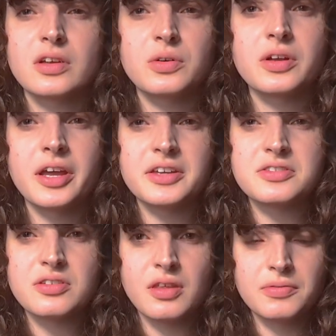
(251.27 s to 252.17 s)
Okay,
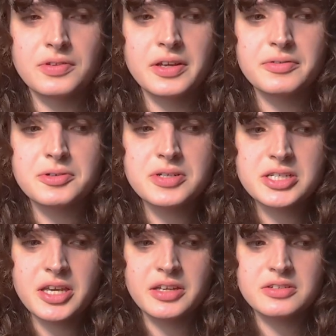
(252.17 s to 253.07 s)
so the flavor
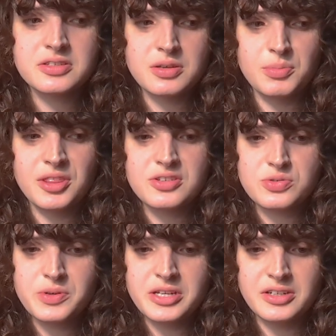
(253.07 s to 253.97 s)
retained some of the
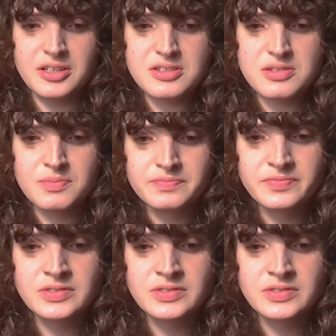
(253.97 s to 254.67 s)
sweetness,